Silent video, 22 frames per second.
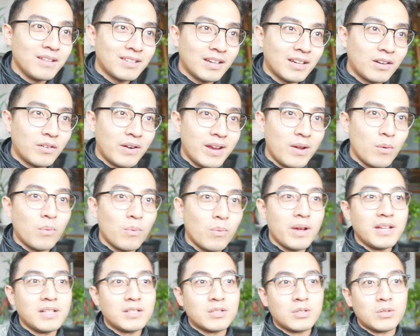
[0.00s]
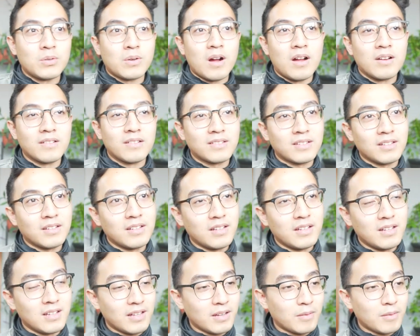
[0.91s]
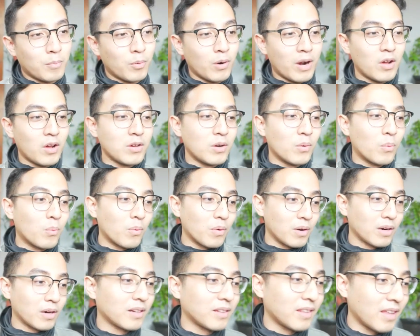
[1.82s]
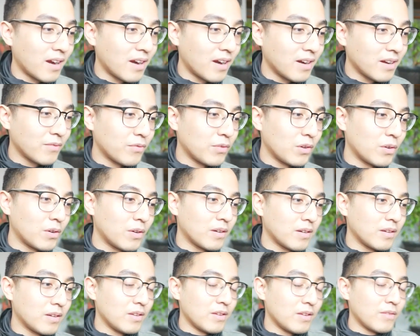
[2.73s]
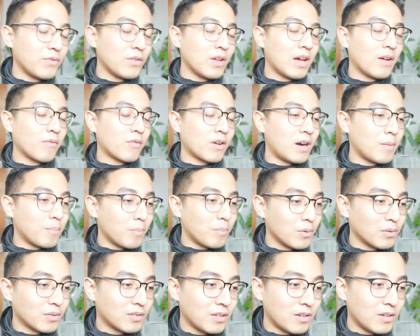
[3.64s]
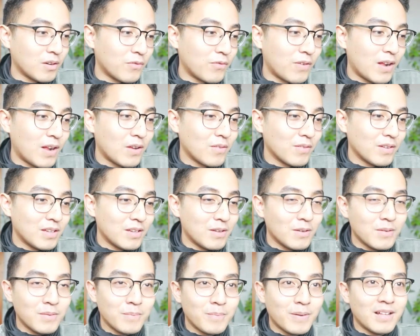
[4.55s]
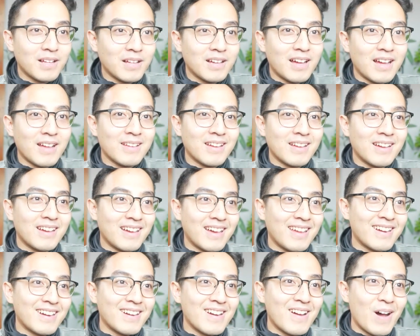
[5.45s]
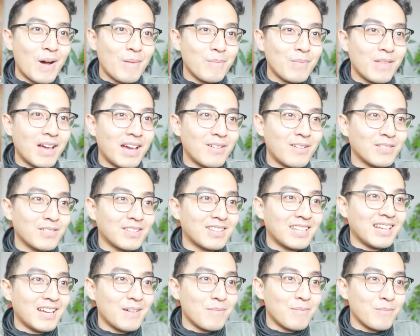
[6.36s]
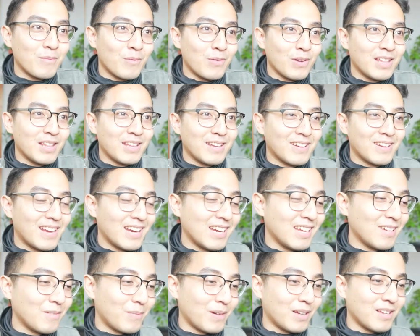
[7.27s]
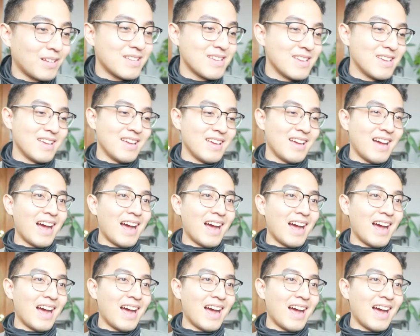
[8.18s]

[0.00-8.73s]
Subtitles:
a great way to constantly like put out your work there if you have couples, you know, following you. But I don't know. I don't think I'm really good at it, but I